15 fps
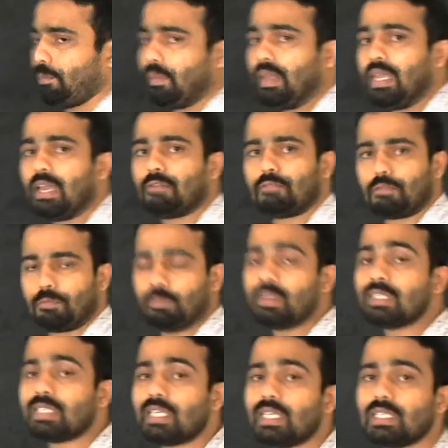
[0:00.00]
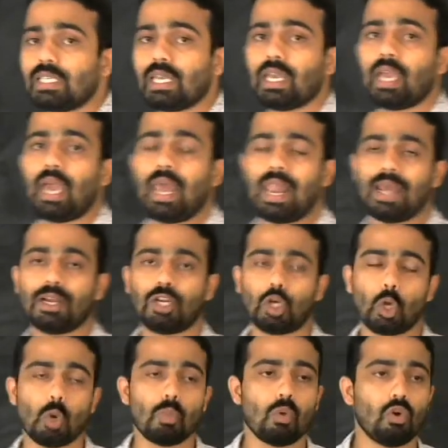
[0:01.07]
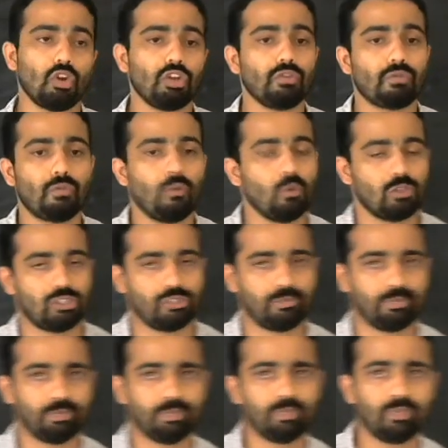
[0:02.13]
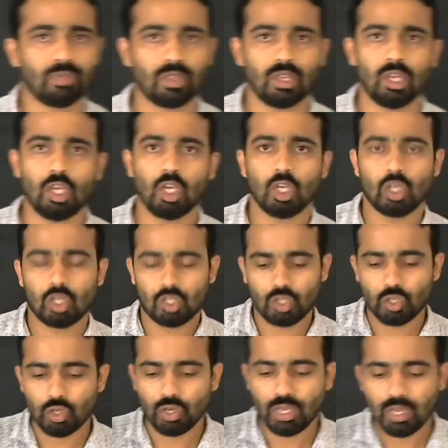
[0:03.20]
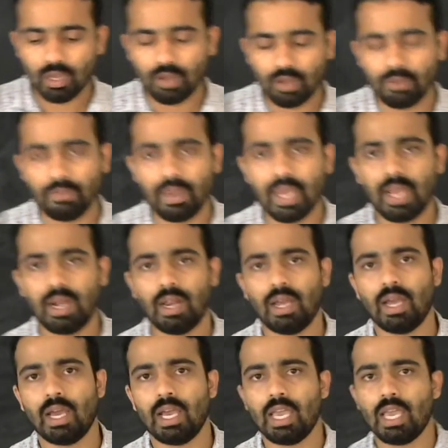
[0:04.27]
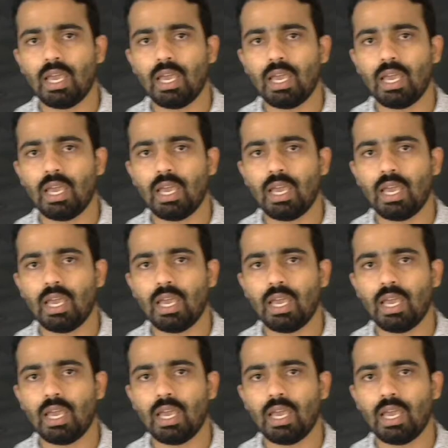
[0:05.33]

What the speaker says: EMF means it is an electromotive force. So where